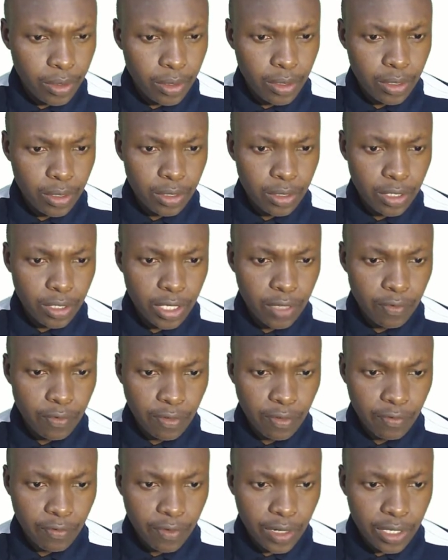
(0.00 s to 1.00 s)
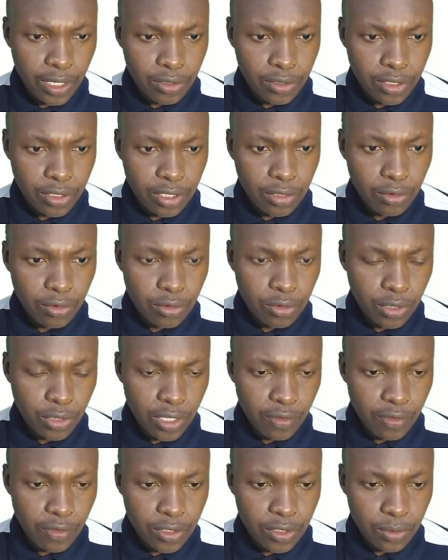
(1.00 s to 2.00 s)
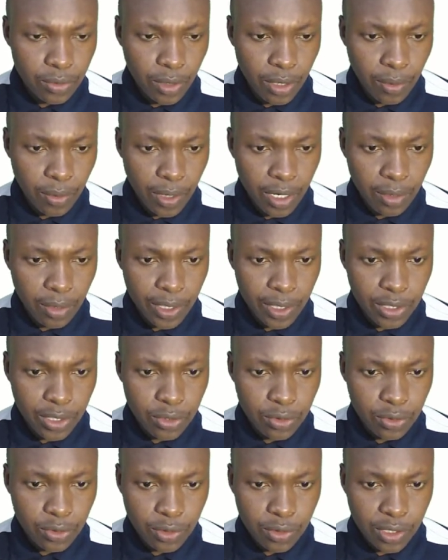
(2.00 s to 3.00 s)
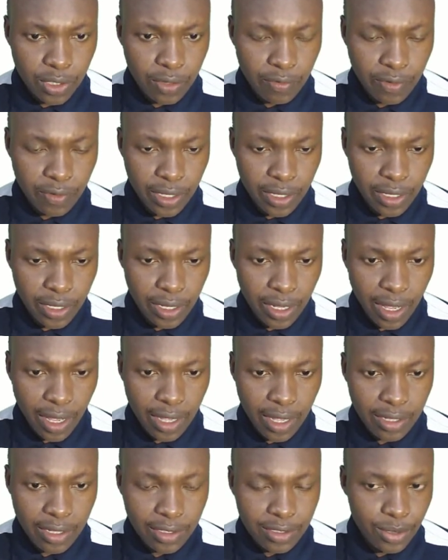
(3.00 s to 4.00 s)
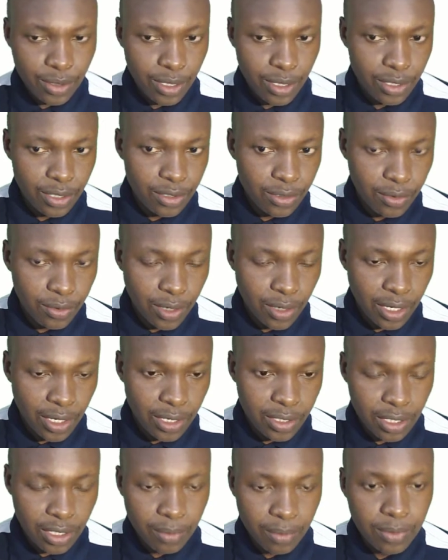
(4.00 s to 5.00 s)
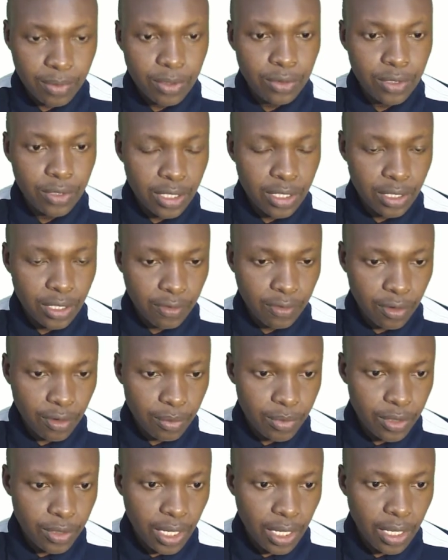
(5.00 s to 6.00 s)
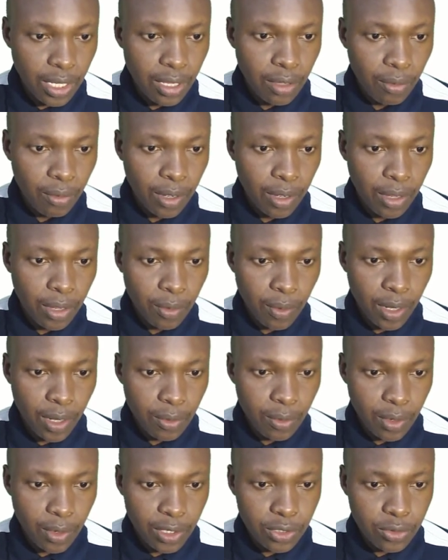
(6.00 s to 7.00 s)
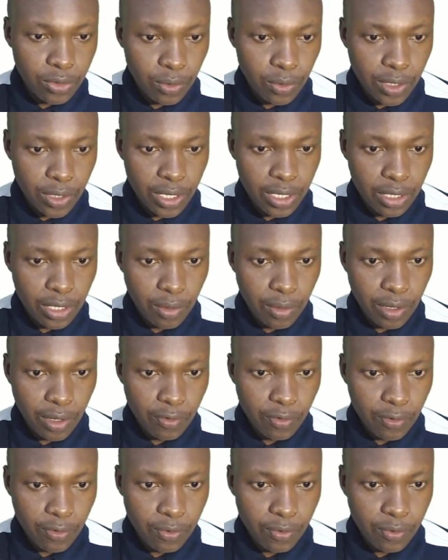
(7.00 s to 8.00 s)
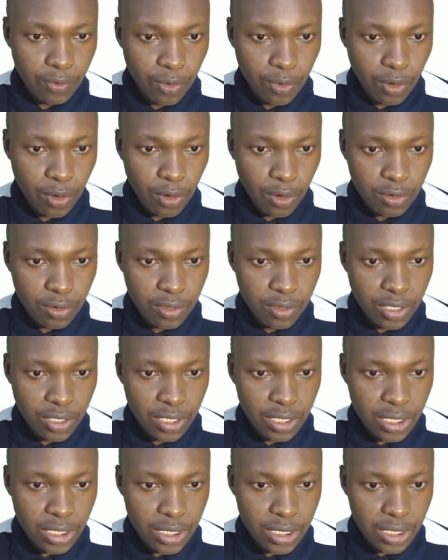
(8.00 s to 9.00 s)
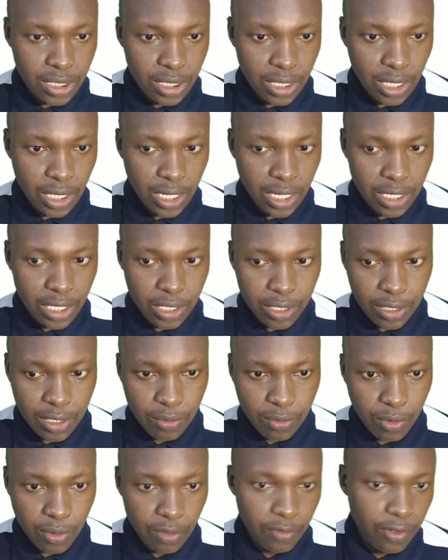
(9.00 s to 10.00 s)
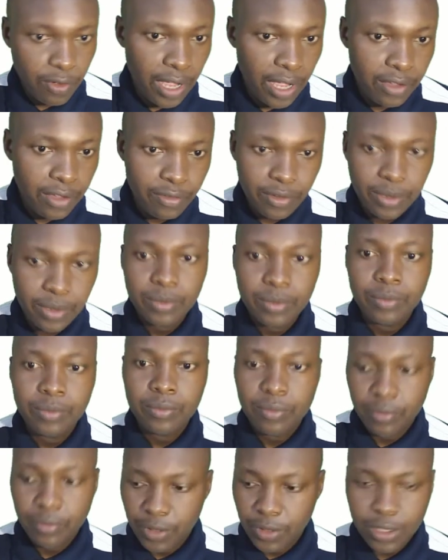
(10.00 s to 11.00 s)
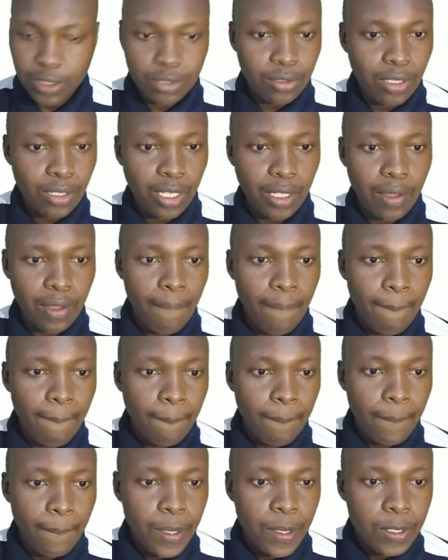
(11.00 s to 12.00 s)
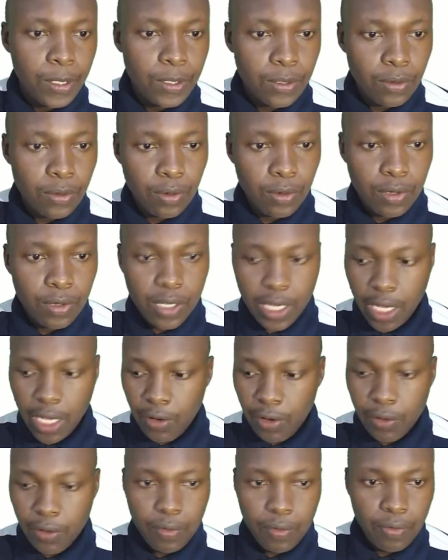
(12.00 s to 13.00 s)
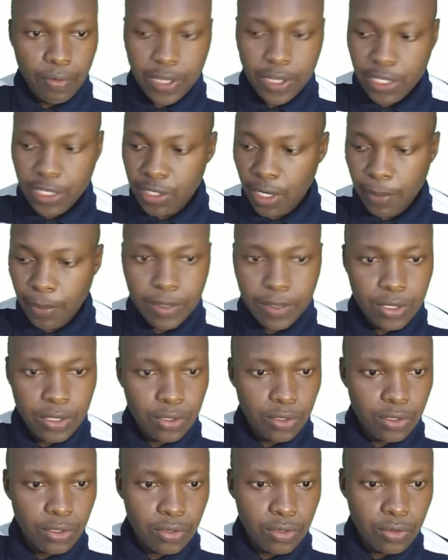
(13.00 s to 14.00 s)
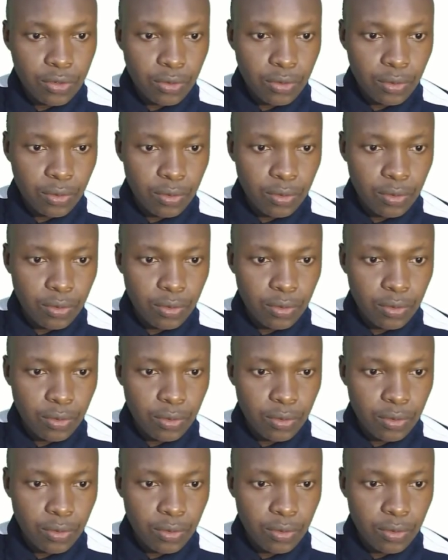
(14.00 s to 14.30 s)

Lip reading: give the values, it's good to give these y1, y2 to give the height, so that you can substitute in the formula. Y1, y2, y3, y4. This is y5 is okay. So now the trapezoidal rule